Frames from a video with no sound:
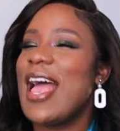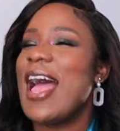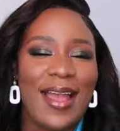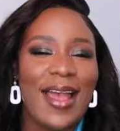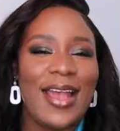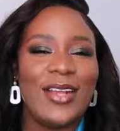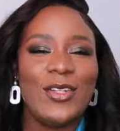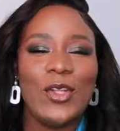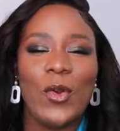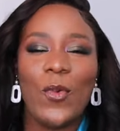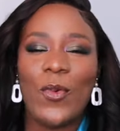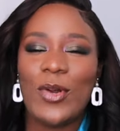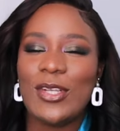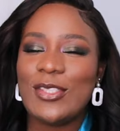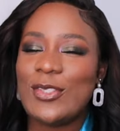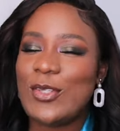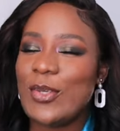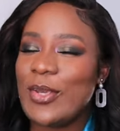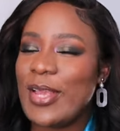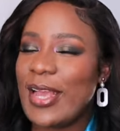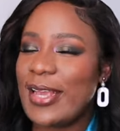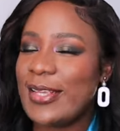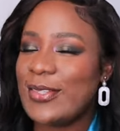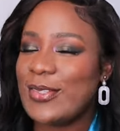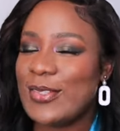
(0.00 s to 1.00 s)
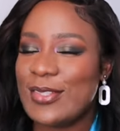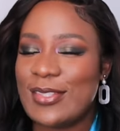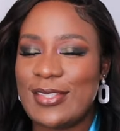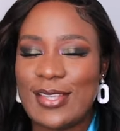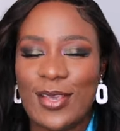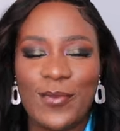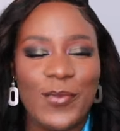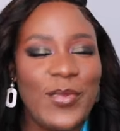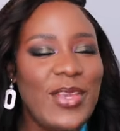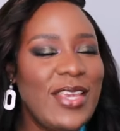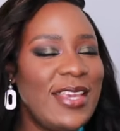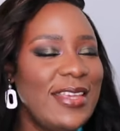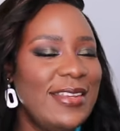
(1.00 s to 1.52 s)
I don't want you guys to see
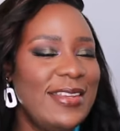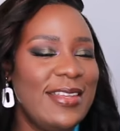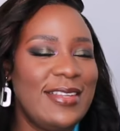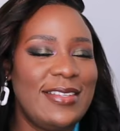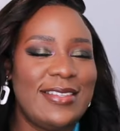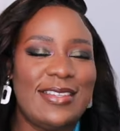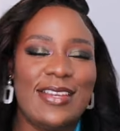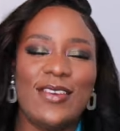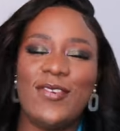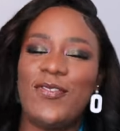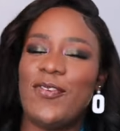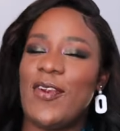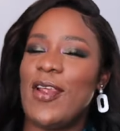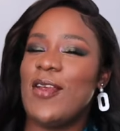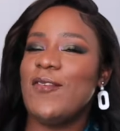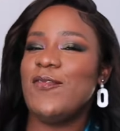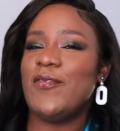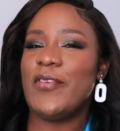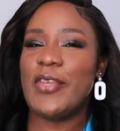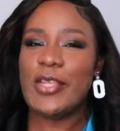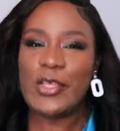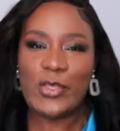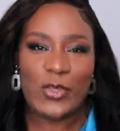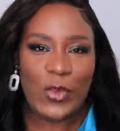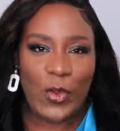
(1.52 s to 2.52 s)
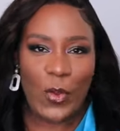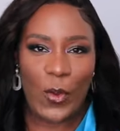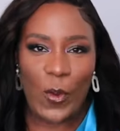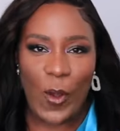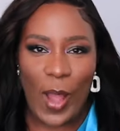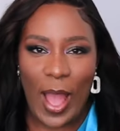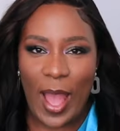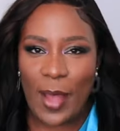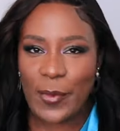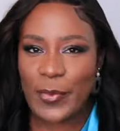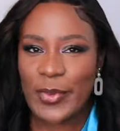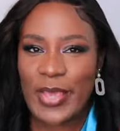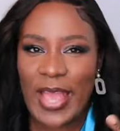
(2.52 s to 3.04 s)
me in a different video
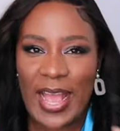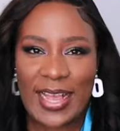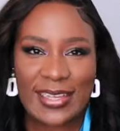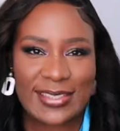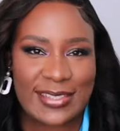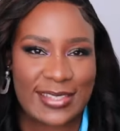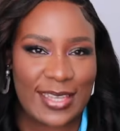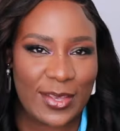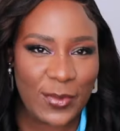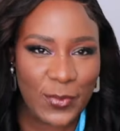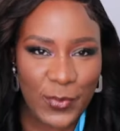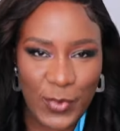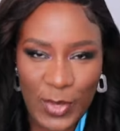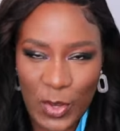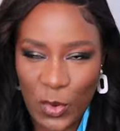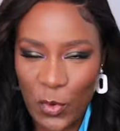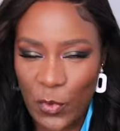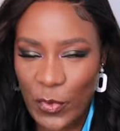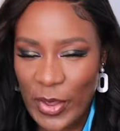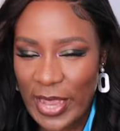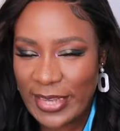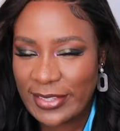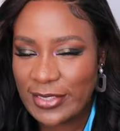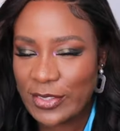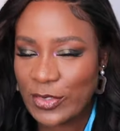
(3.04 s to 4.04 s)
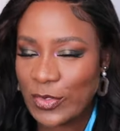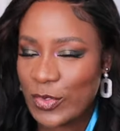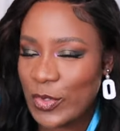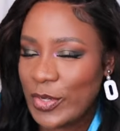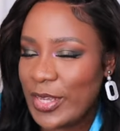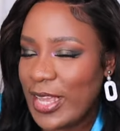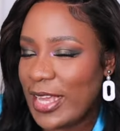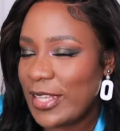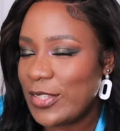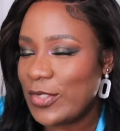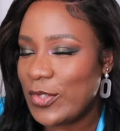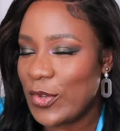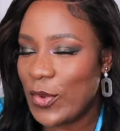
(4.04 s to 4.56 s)
and be asking me where did you
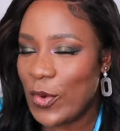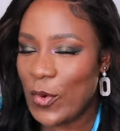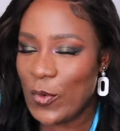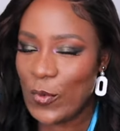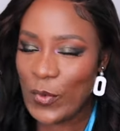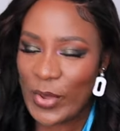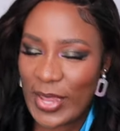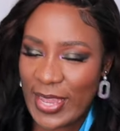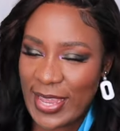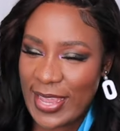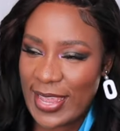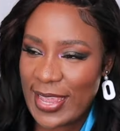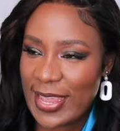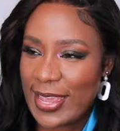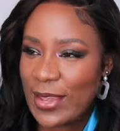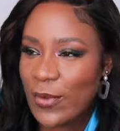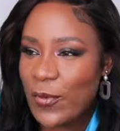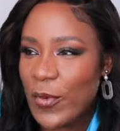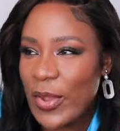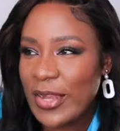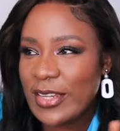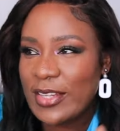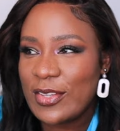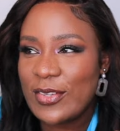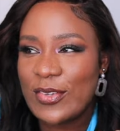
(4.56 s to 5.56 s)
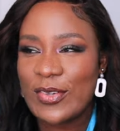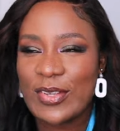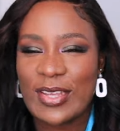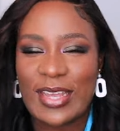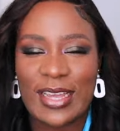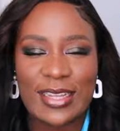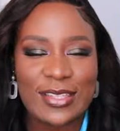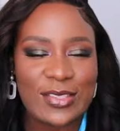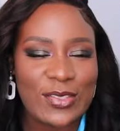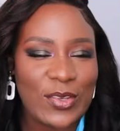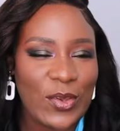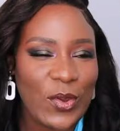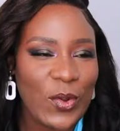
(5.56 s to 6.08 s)
get your wig, where did you
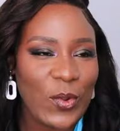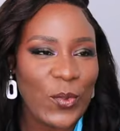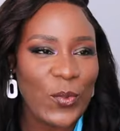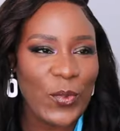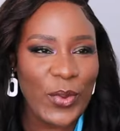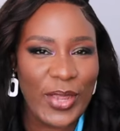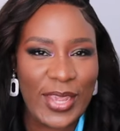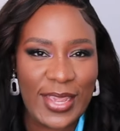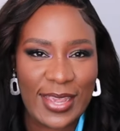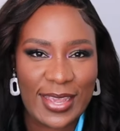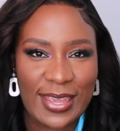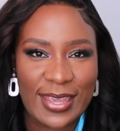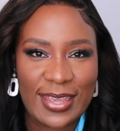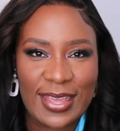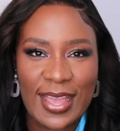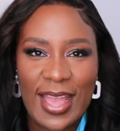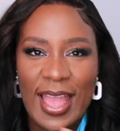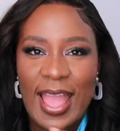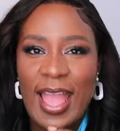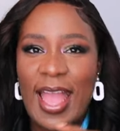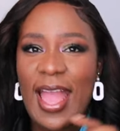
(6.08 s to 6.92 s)
get your wig.